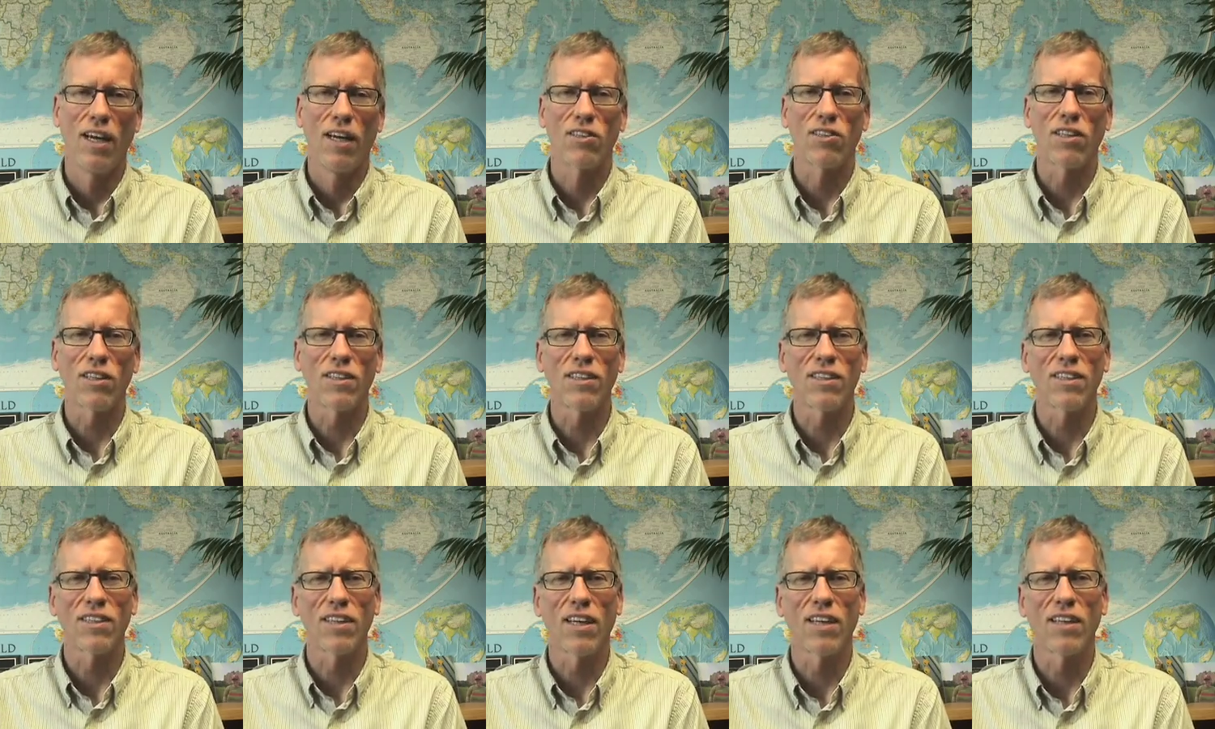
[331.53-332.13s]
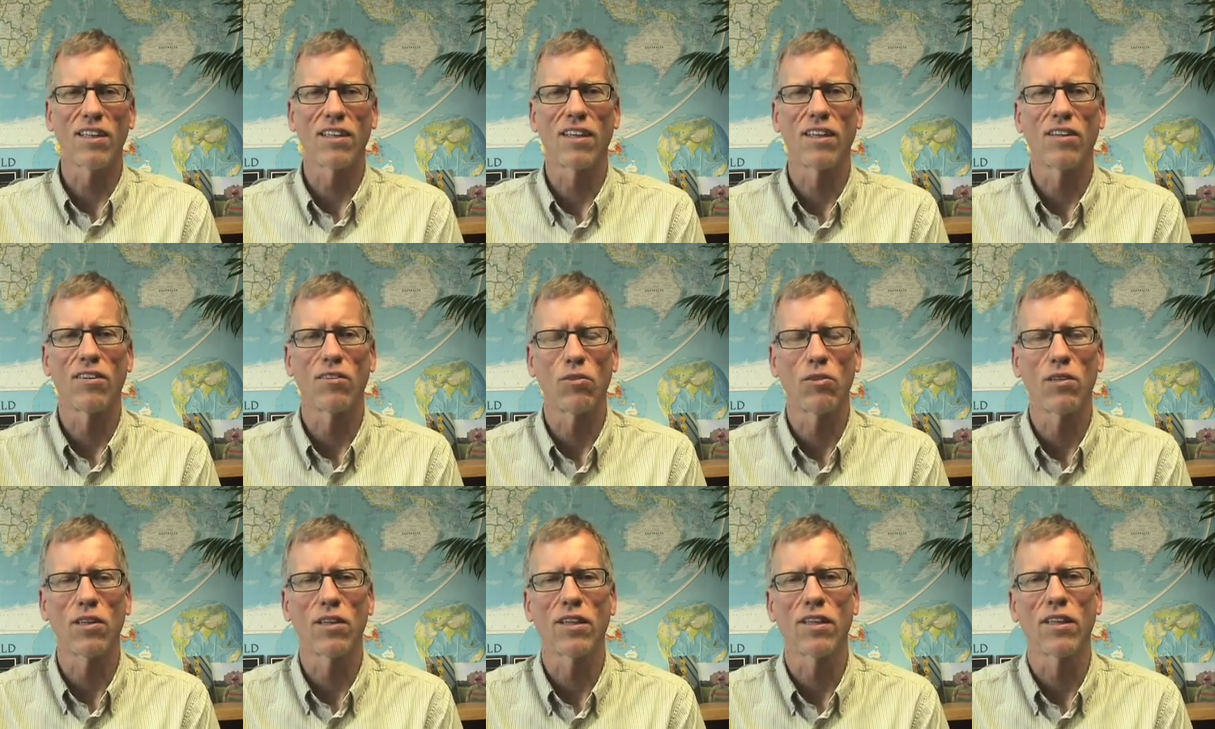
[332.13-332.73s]
So that's a sign that
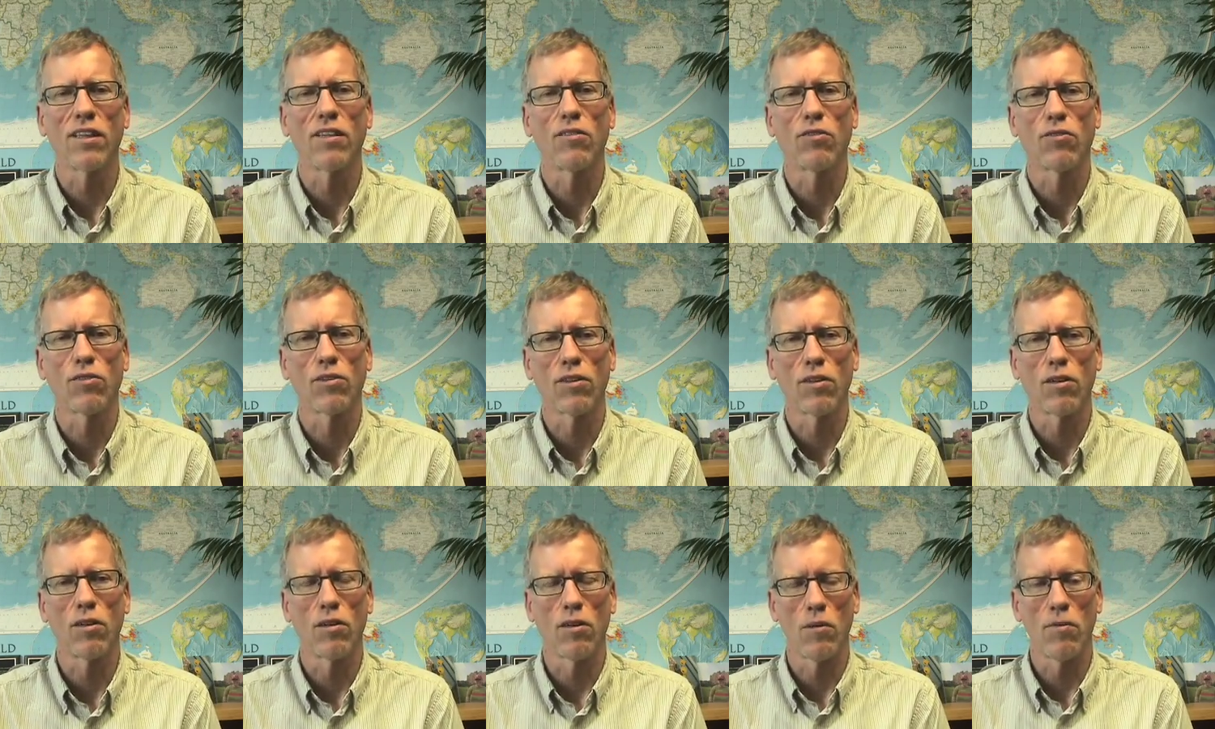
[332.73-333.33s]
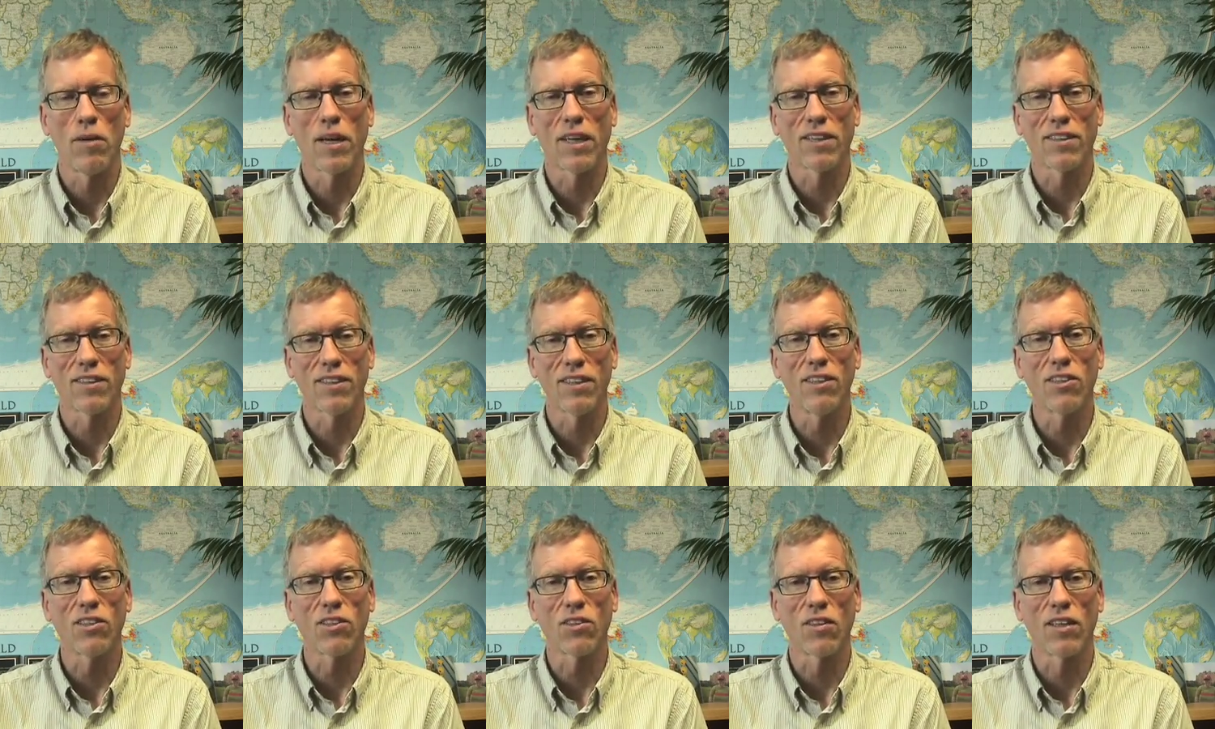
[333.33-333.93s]
really, for about a
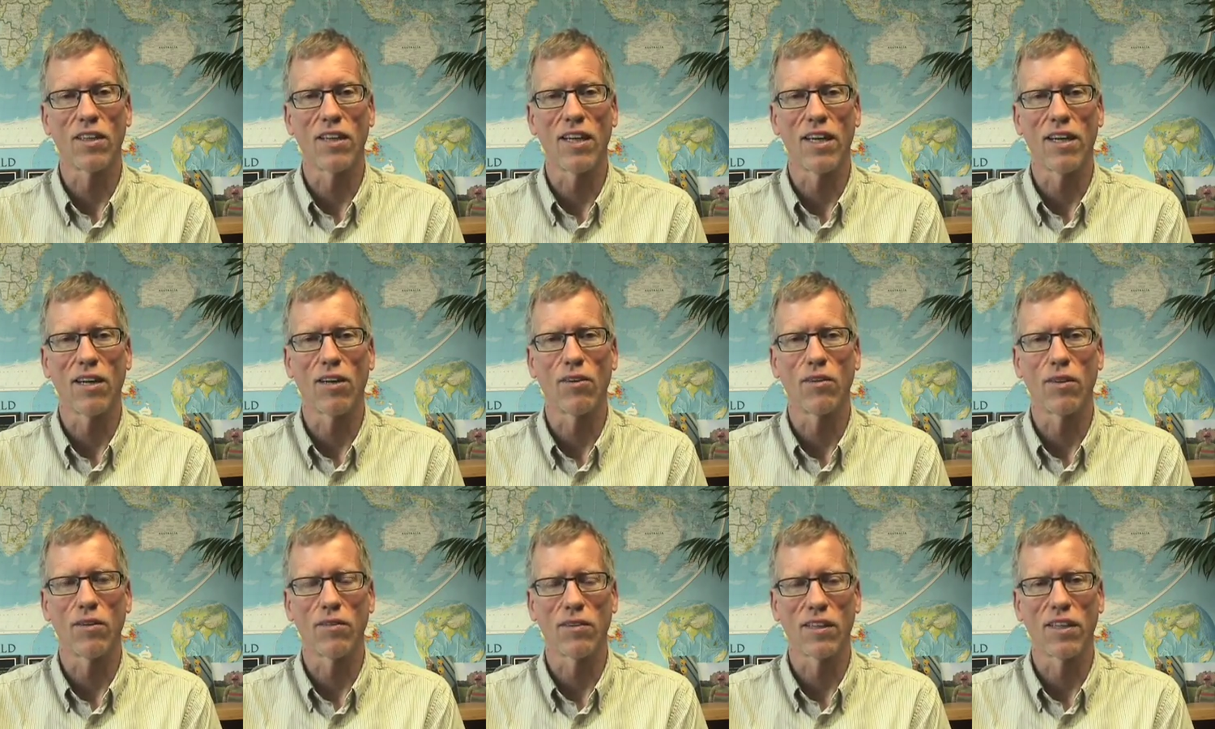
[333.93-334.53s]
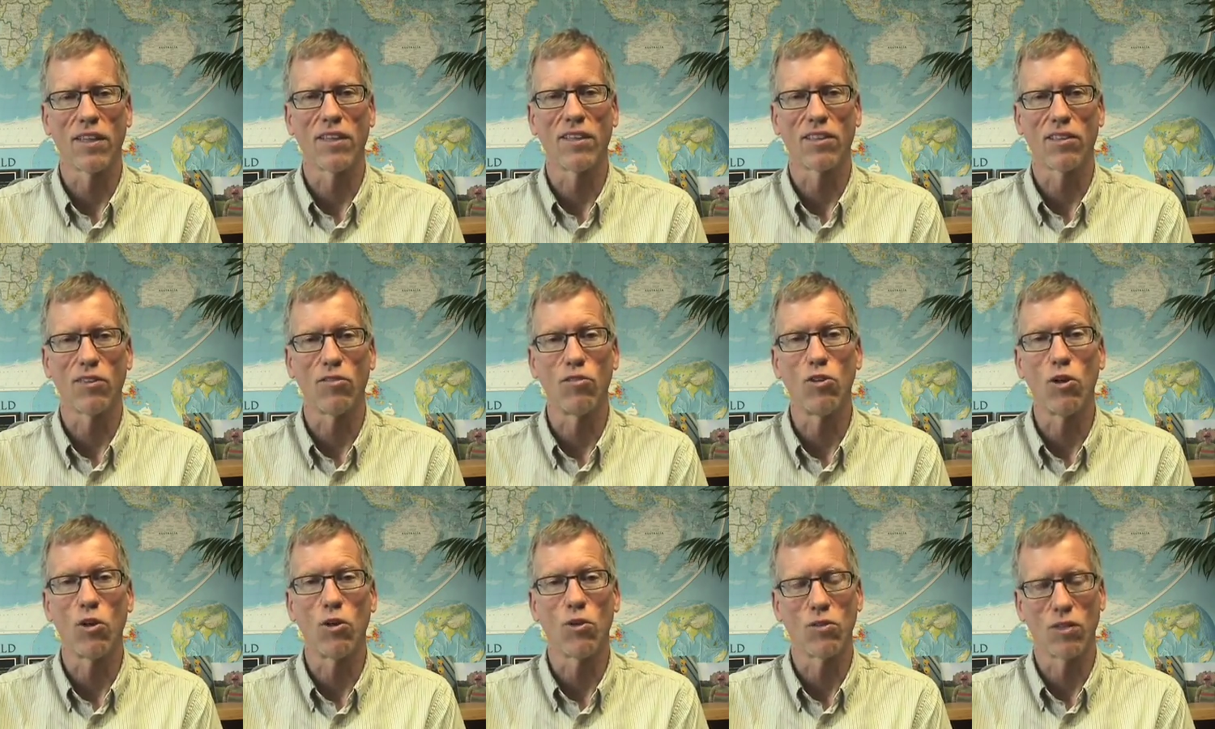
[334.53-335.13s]
century now, scientists
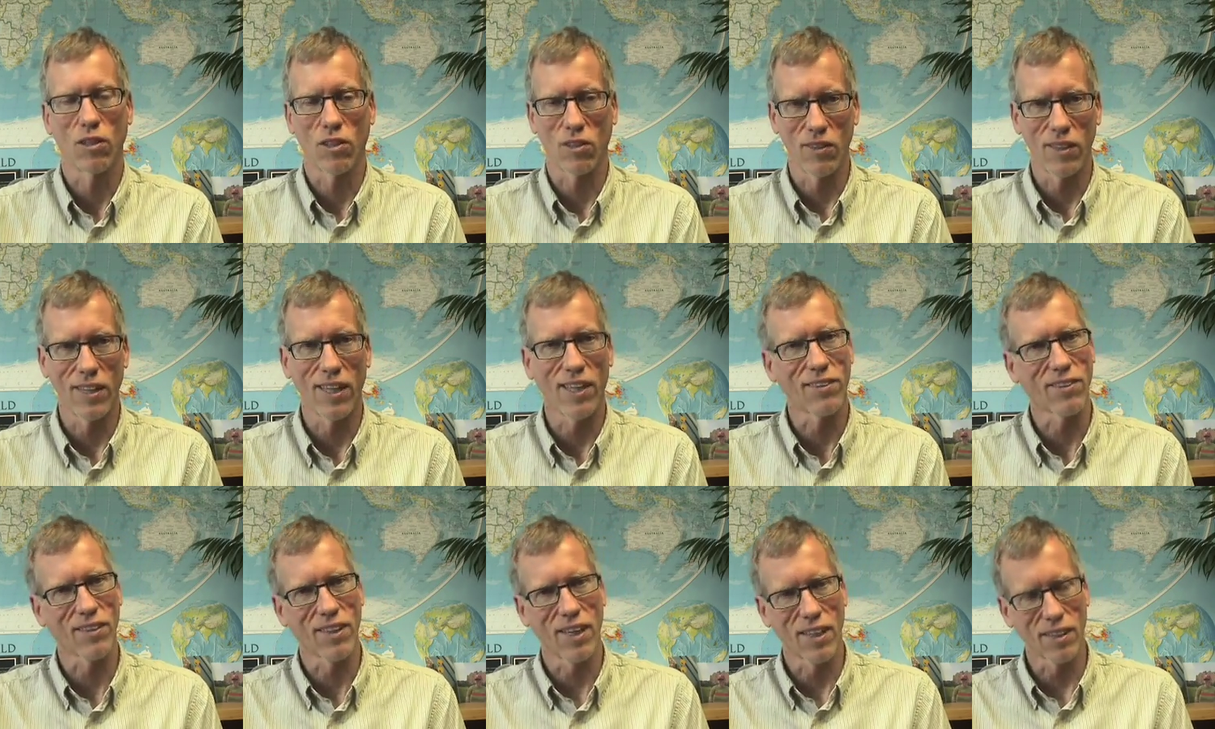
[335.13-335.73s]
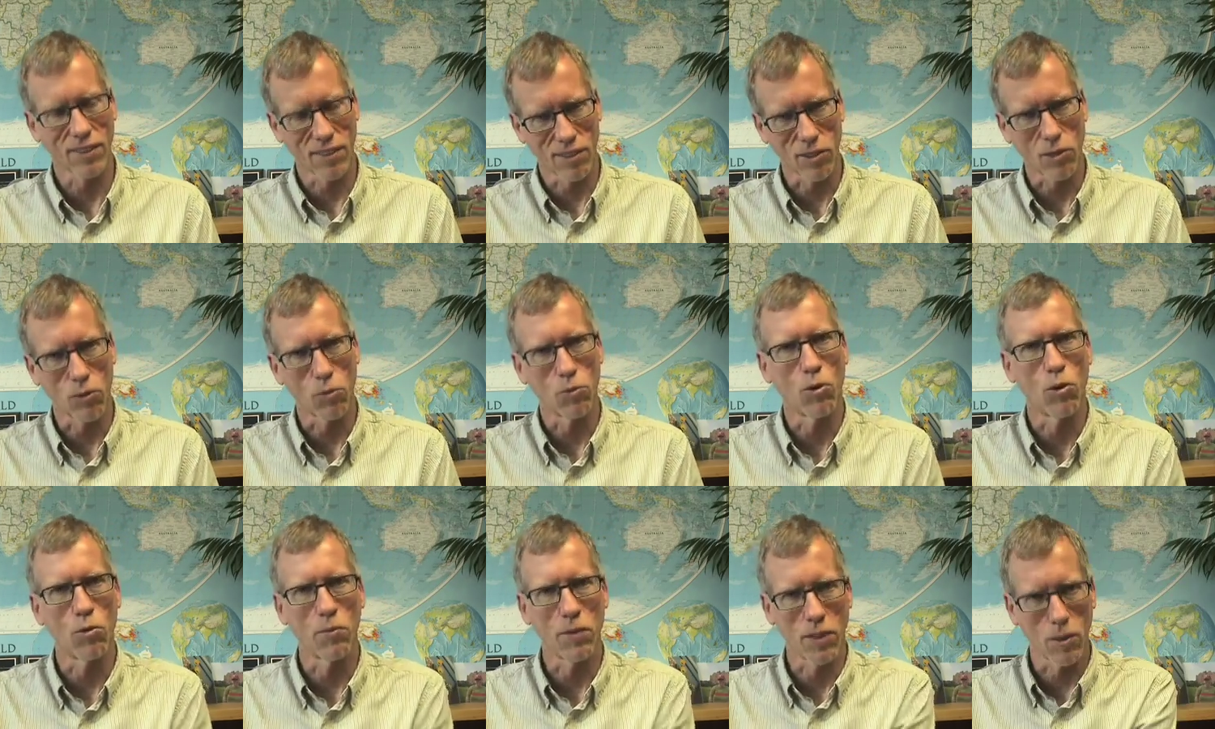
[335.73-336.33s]
have known that greenhouse gases are
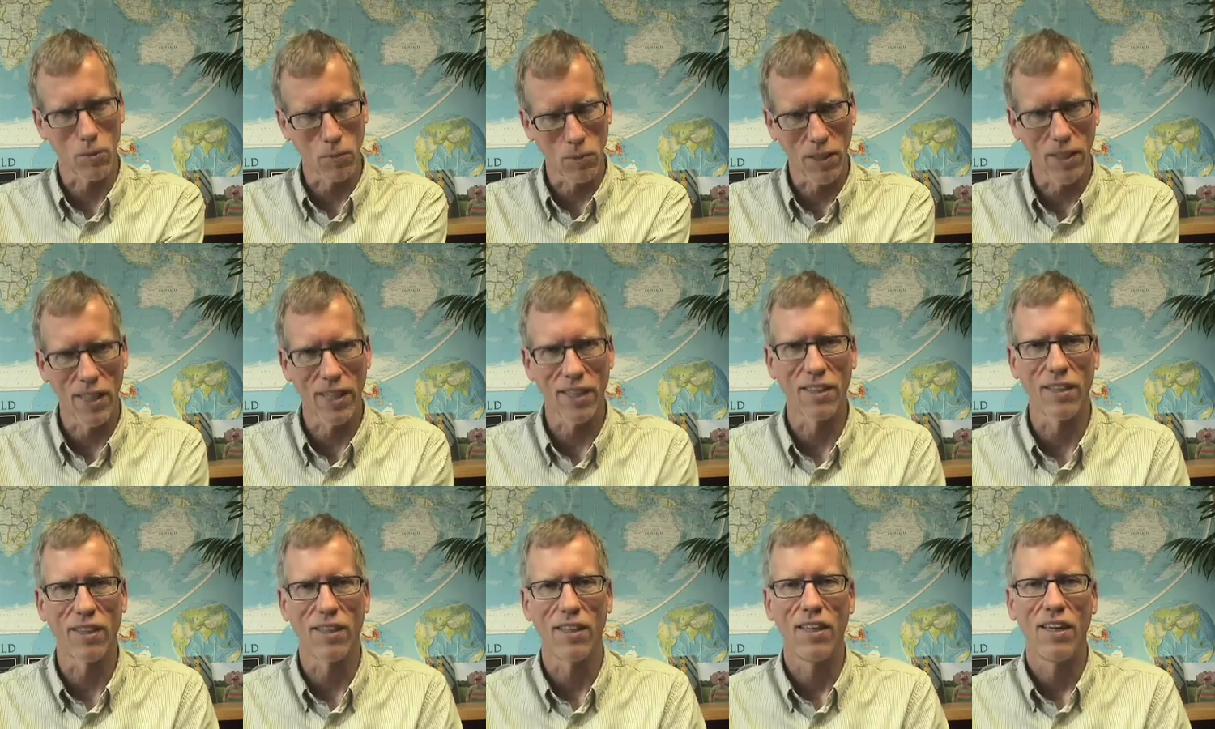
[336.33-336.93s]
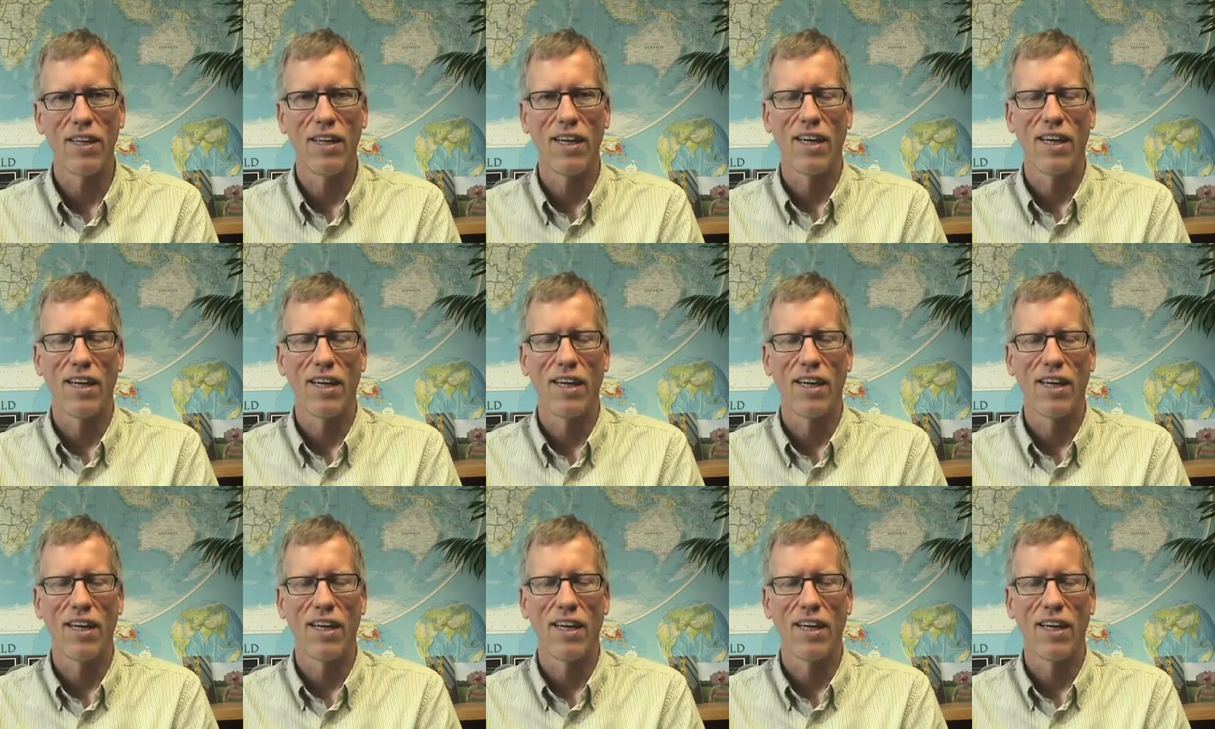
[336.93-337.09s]
warming the planet,